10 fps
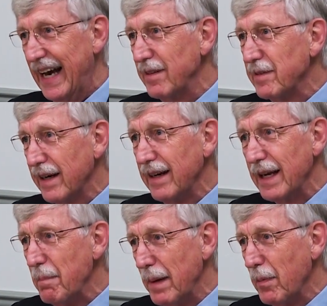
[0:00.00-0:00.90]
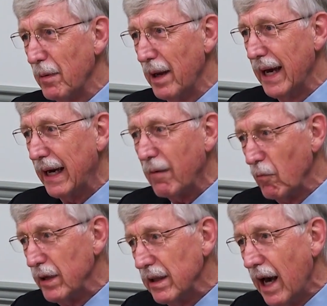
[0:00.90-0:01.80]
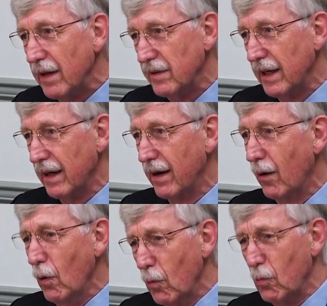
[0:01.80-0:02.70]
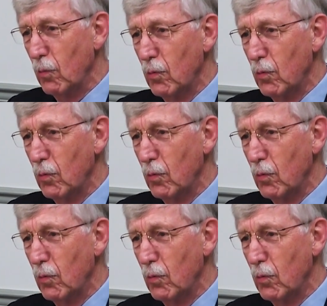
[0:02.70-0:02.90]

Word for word: and suddenly people are like realizing, oh,